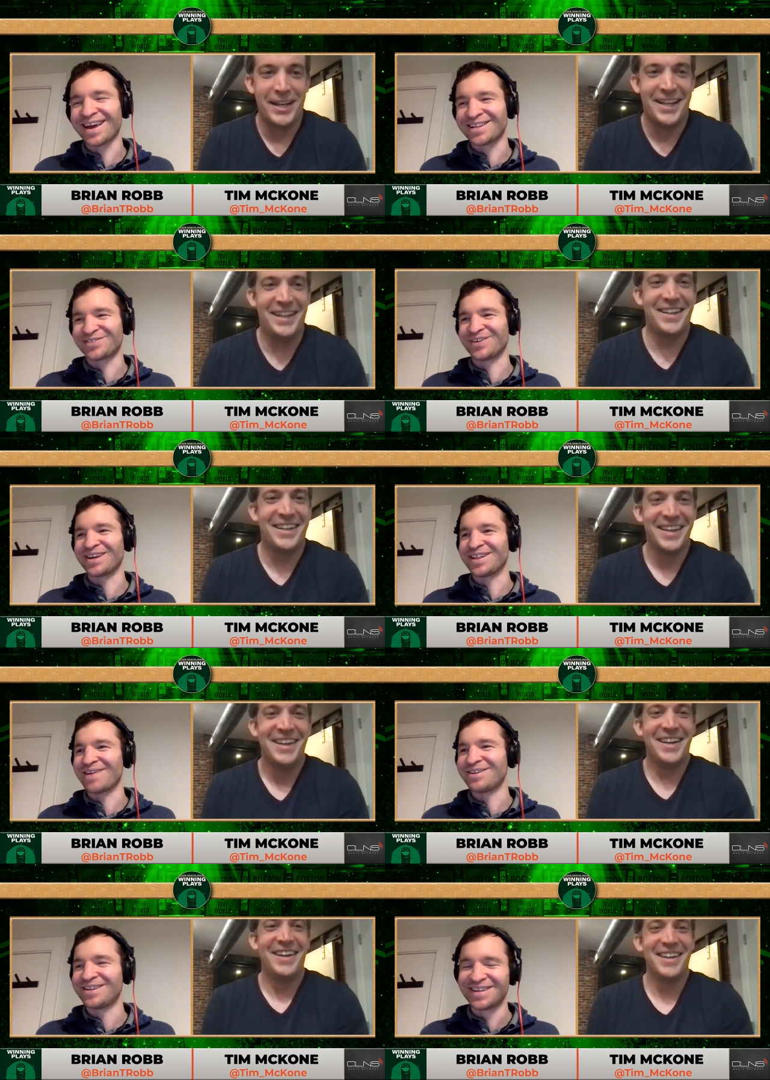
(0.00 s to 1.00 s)
Speaker 1: yeah,
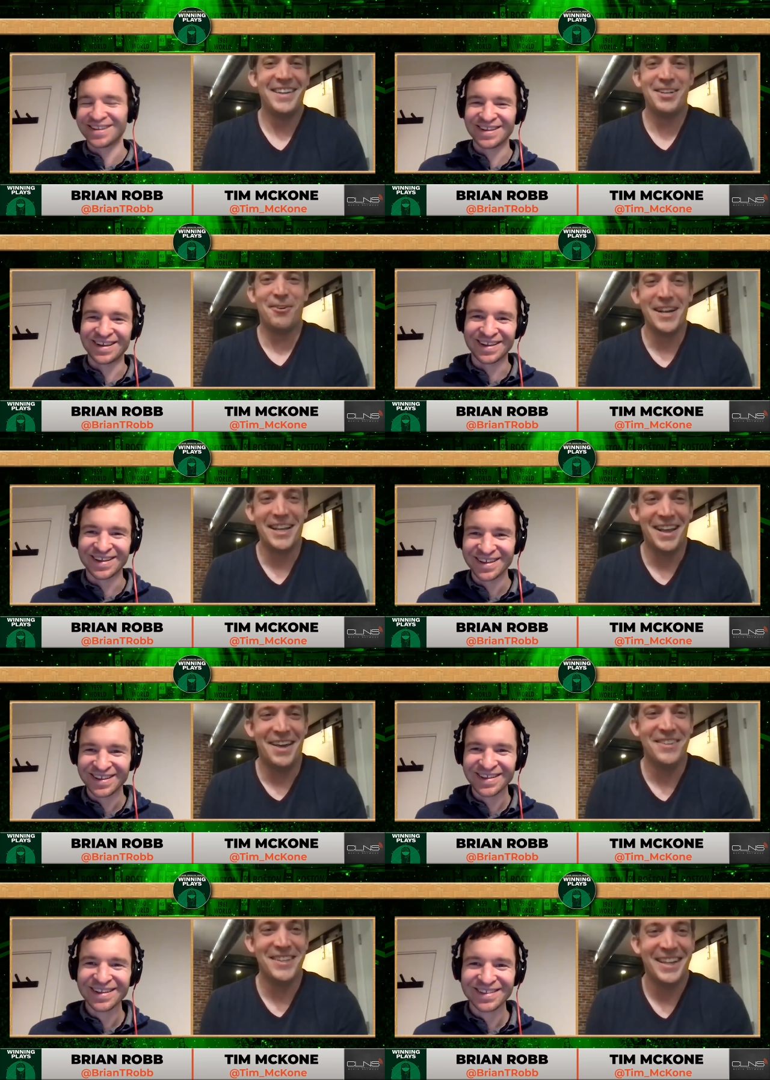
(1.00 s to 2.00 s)
2011.
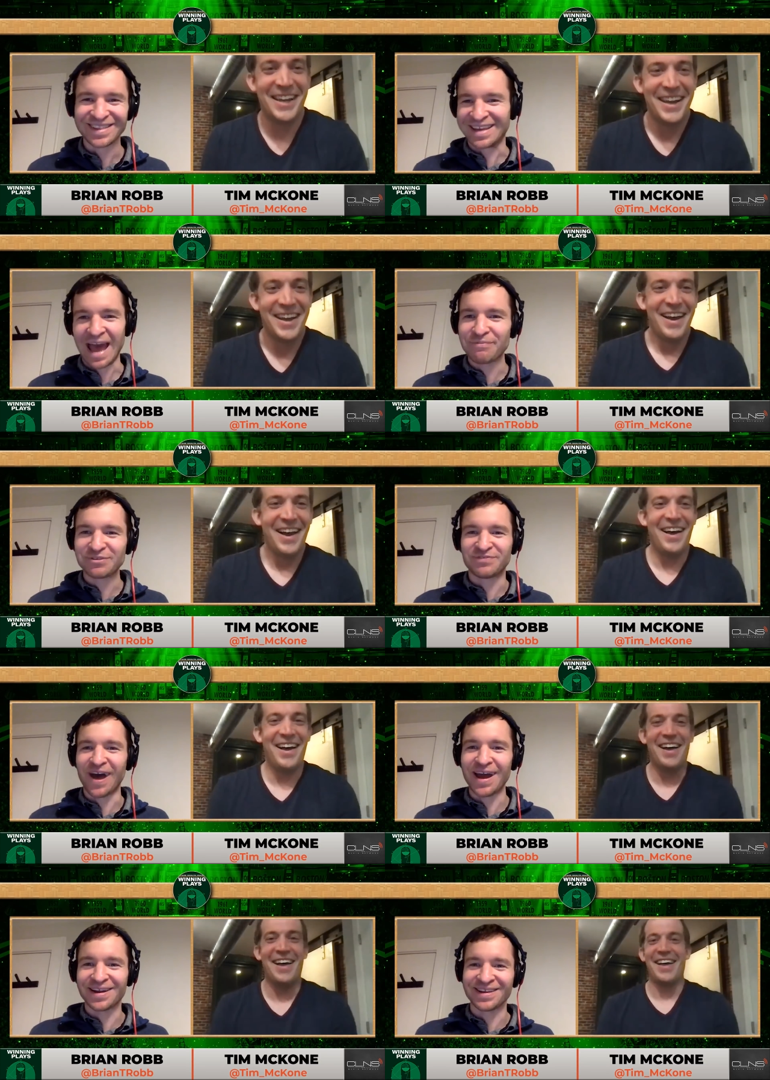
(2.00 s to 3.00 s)
2011. The cap is uh,
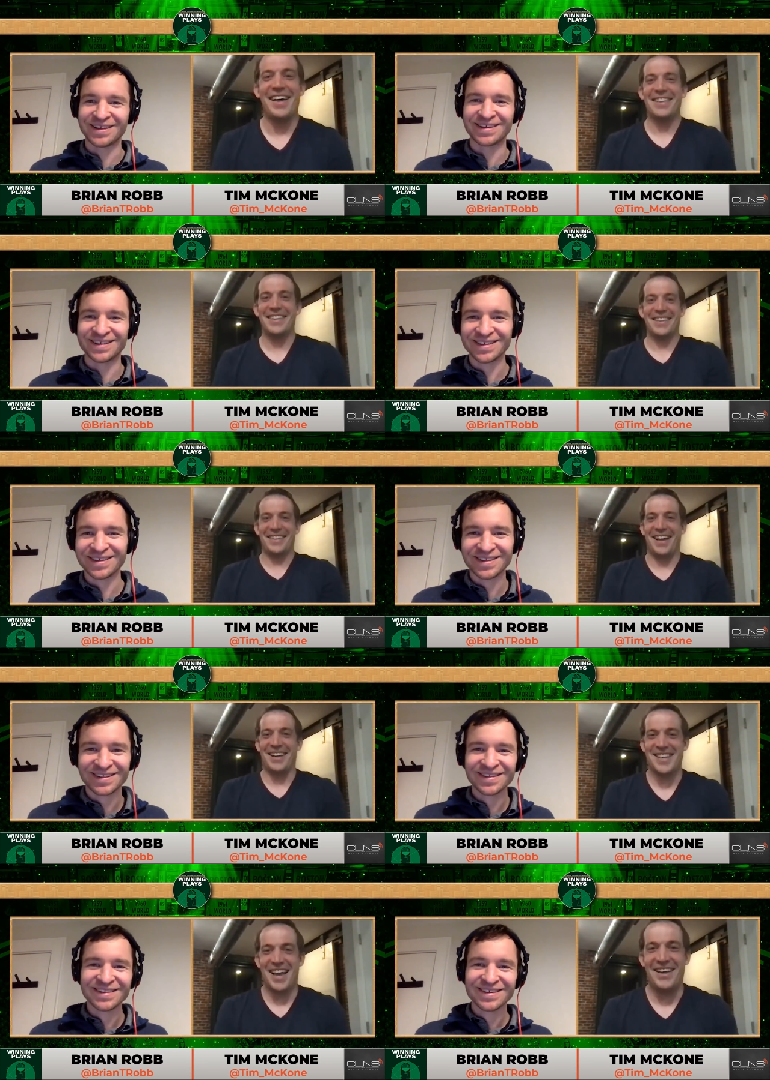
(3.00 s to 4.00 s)
fine. Uh, yeah,
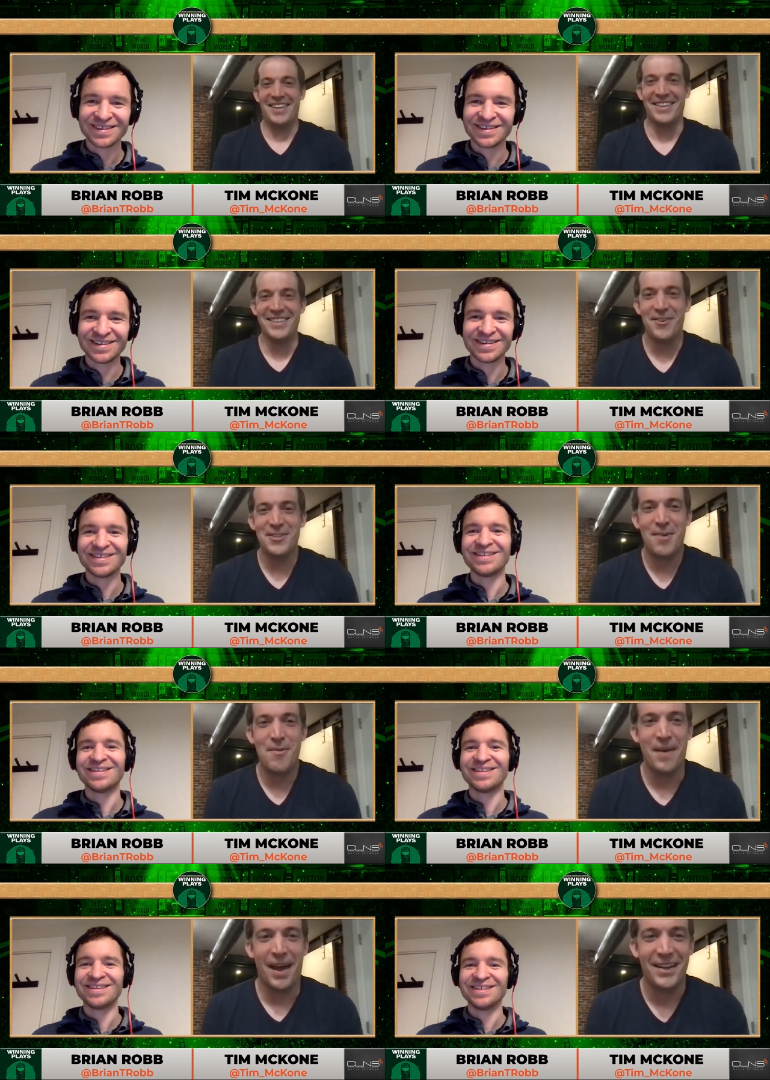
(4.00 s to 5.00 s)
exactly. No, he's coming
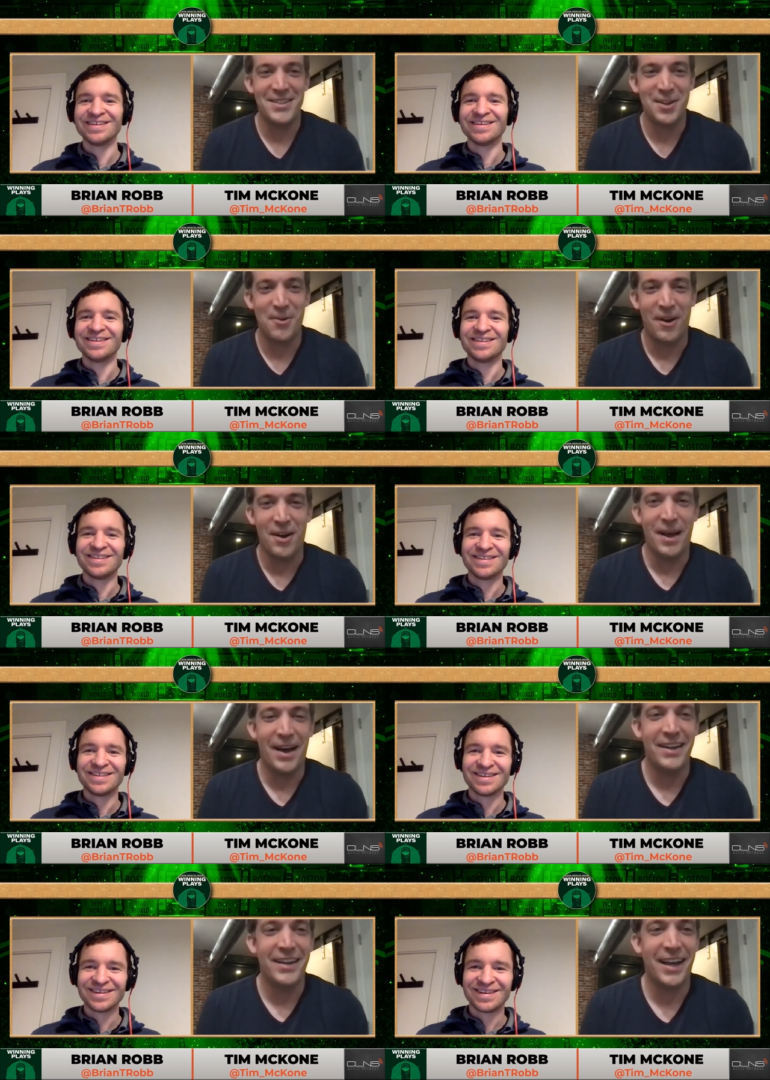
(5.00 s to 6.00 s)
back. He's don't worry about
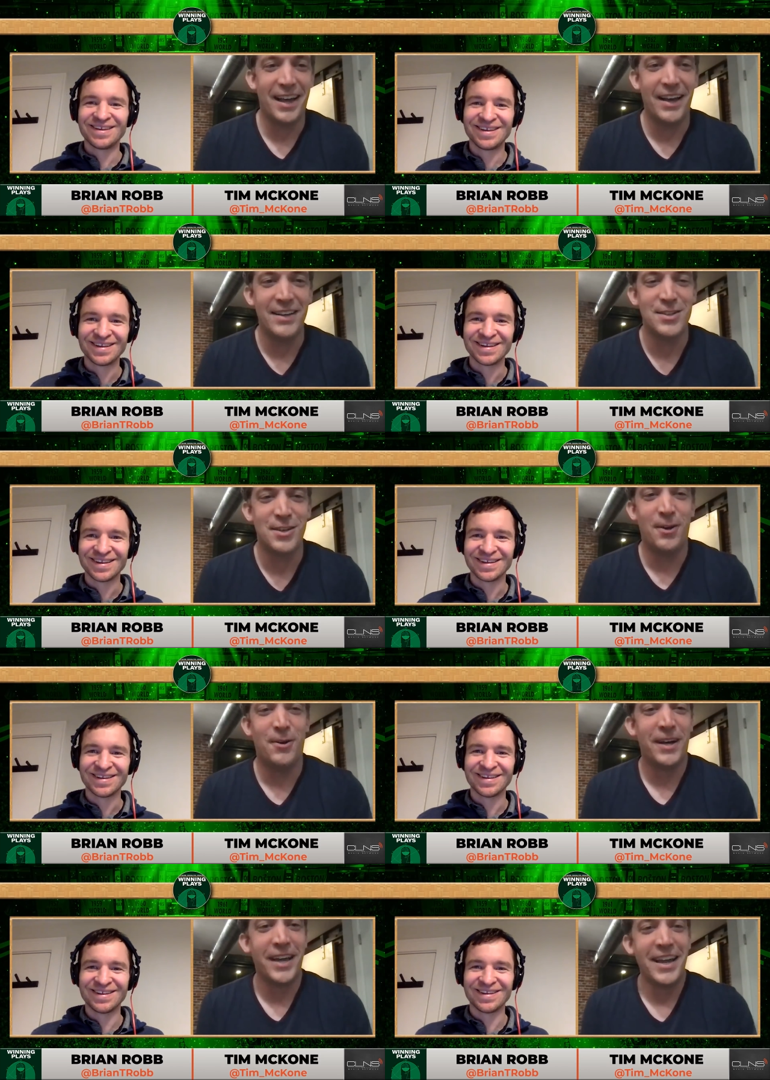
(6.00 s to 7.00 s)
it. Uh,
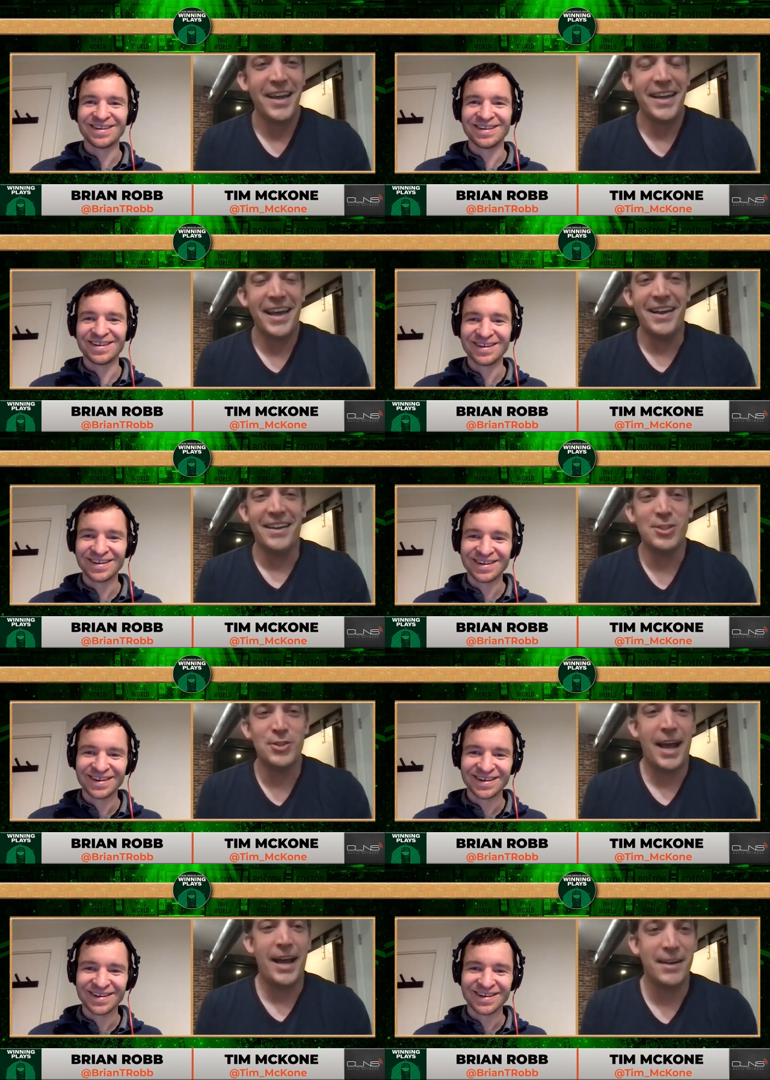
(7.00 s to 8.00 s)
so yeah,
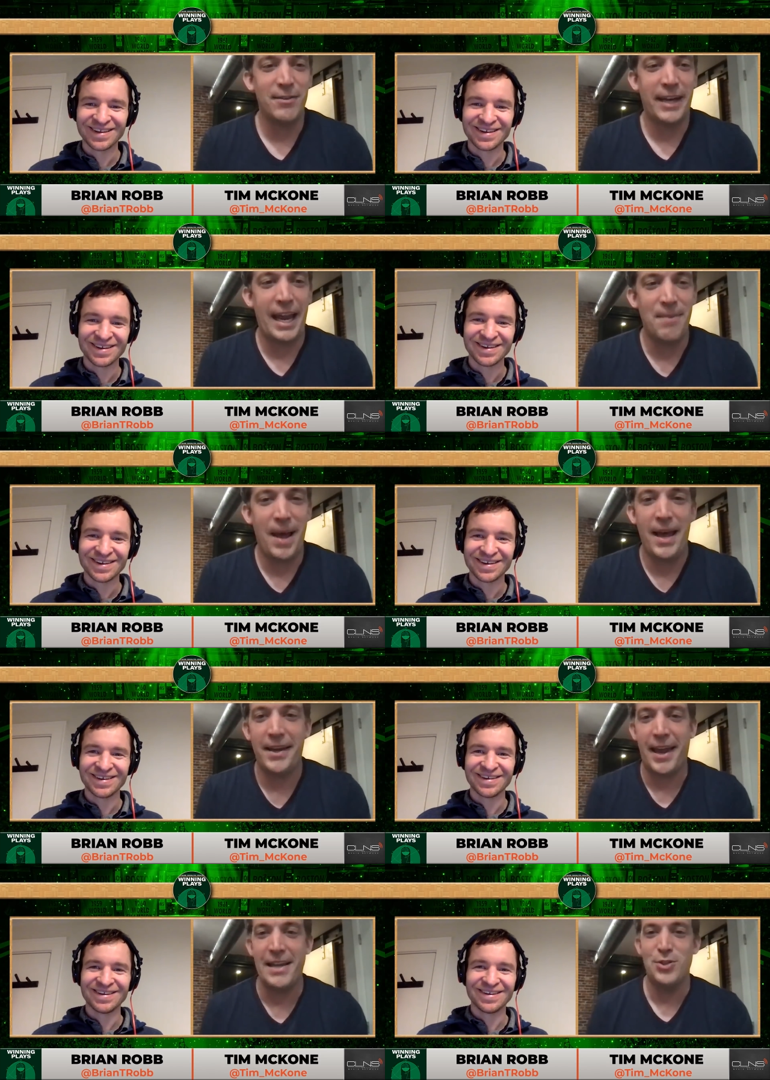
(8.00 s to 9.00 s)
Shaq never came back.
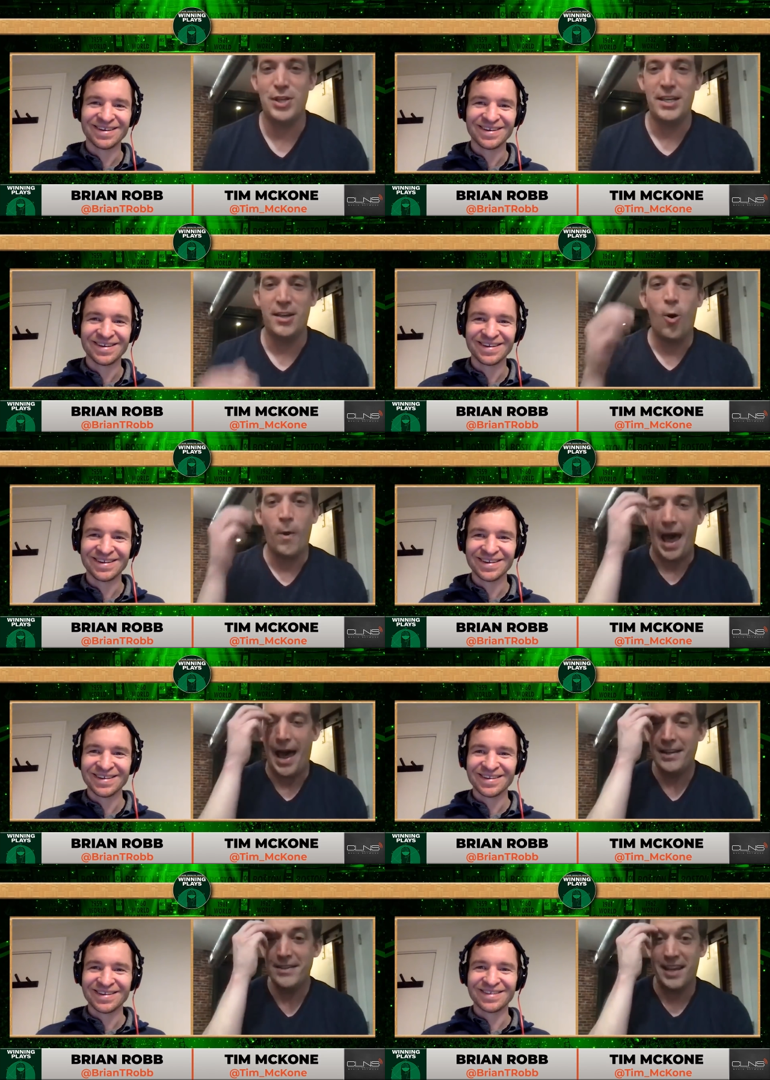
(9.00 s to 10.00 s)
KG in
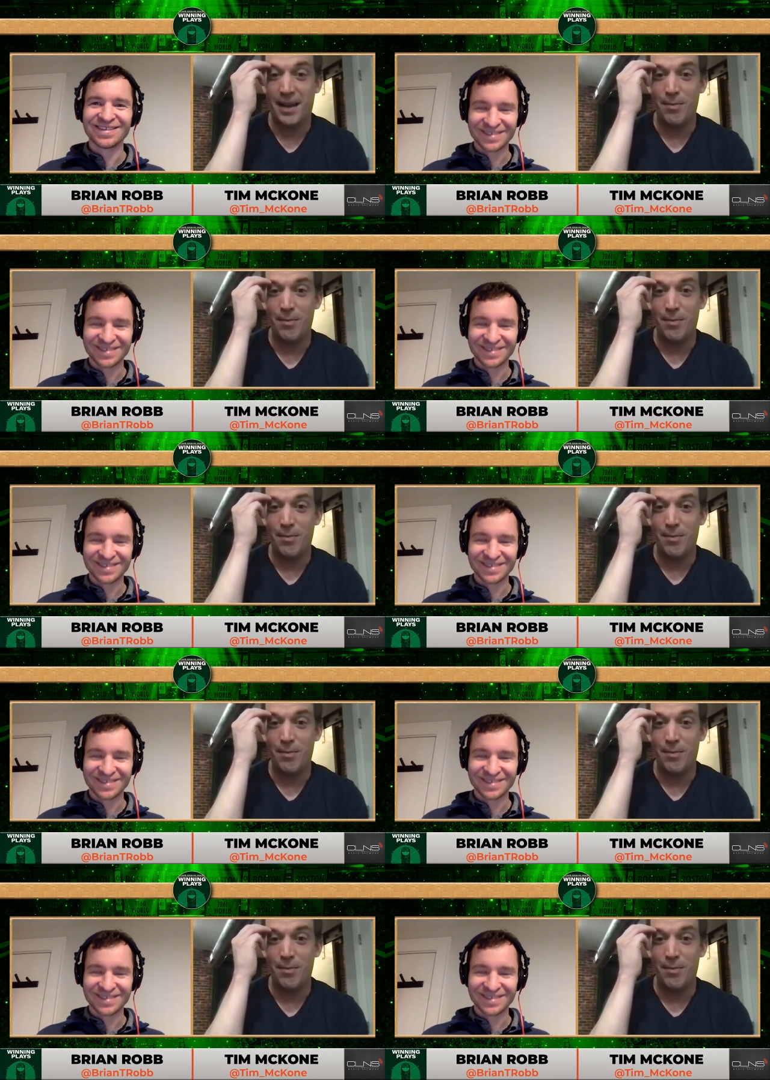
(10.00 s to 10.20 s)
09, same